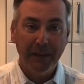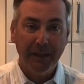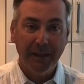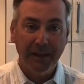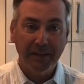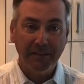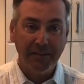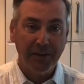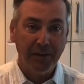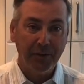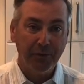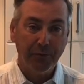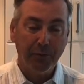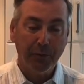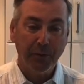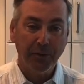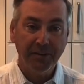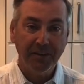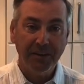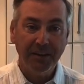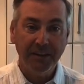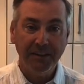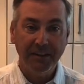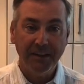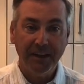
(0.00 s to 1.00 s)
It takes
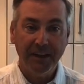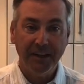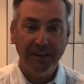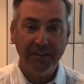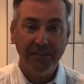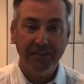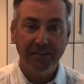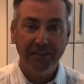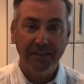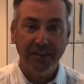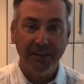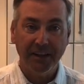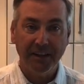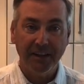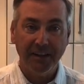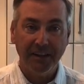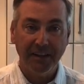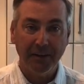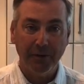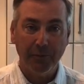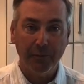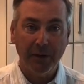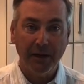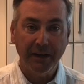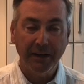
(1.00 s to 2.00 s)
14 days to let it
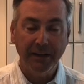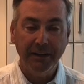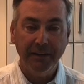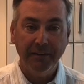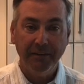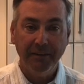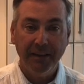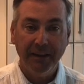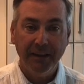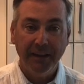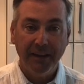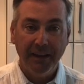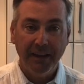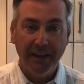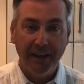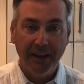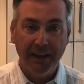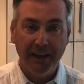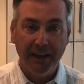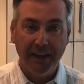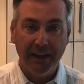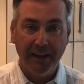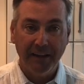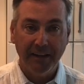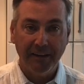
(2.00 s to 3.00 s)
get ready,
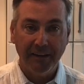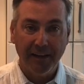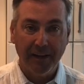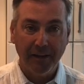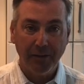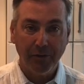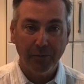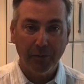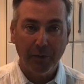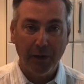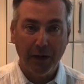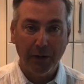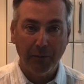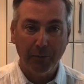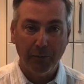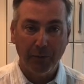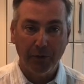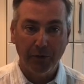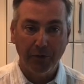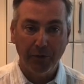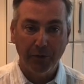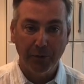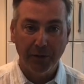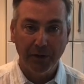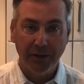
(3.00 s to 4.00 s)
and that's why we're
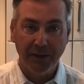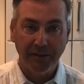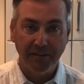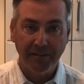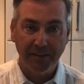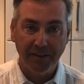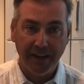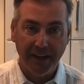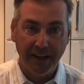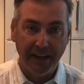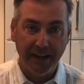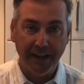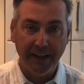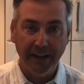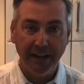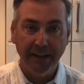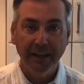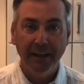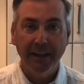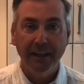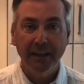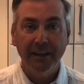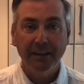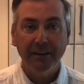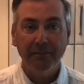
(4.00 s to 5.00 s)
doing it today,
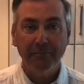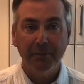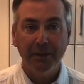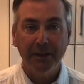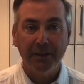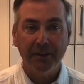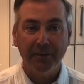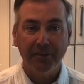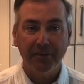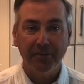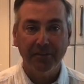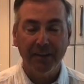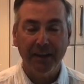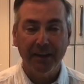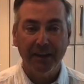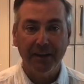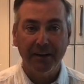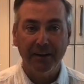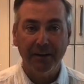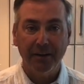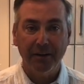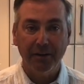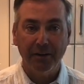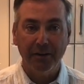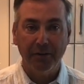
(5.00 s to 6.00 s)
because
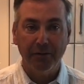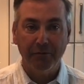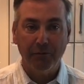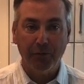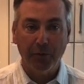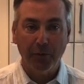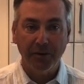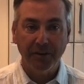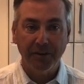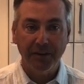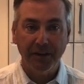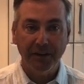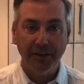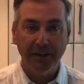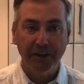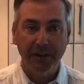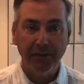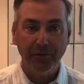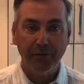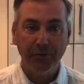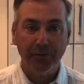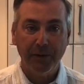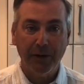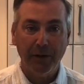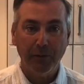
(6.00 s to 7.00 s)
then in 14
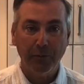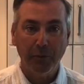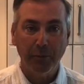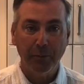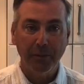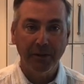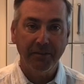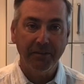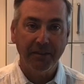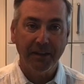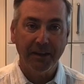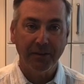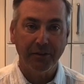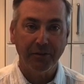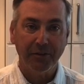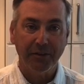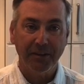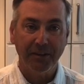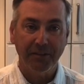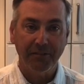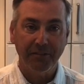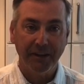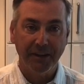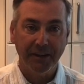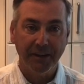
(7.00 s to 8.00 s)
days from now will be
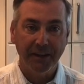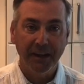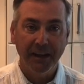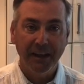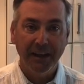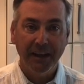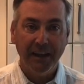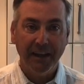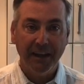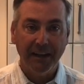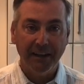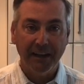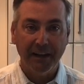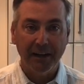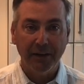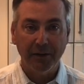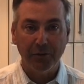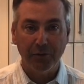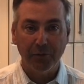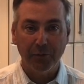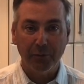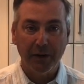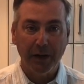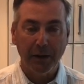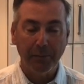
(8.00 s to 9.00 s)
Thanksgiving, and that
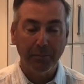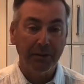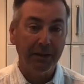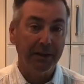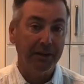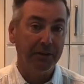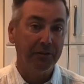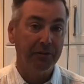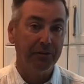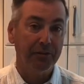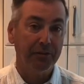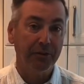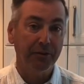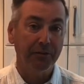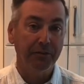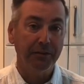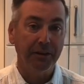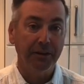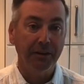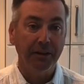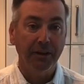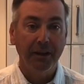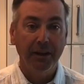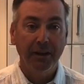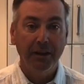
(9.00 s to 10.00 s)
is when I plan to serve
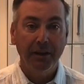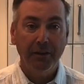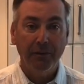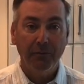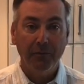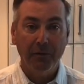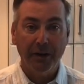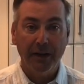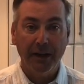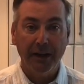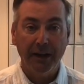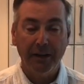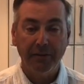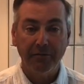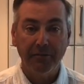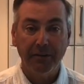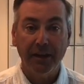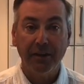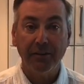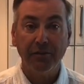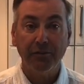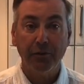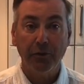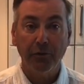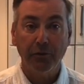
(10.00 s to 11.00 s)
it when I have
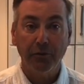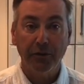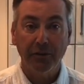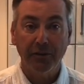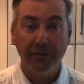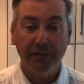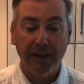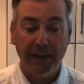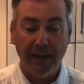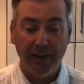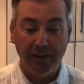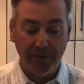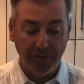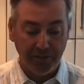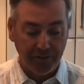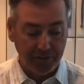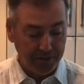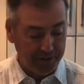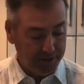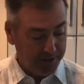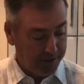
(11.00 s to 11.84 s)
guests over at the house.